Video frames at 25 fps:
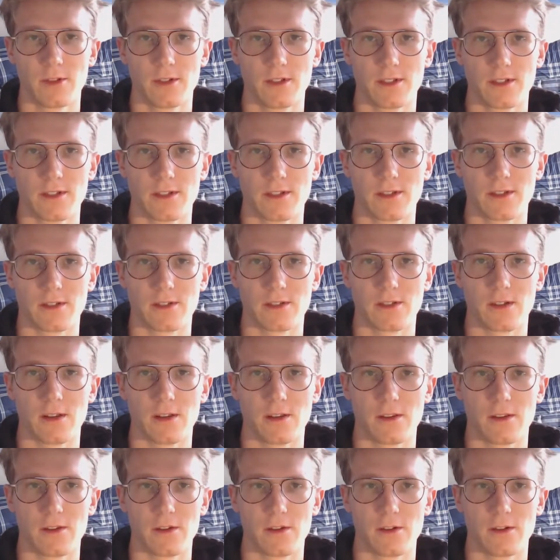This is a
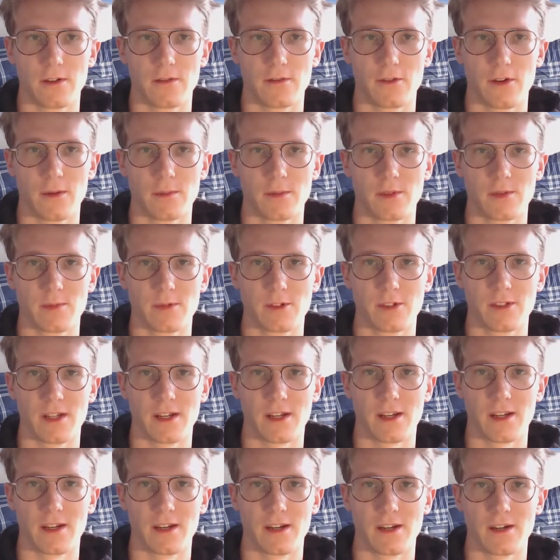solid 30 frames per second.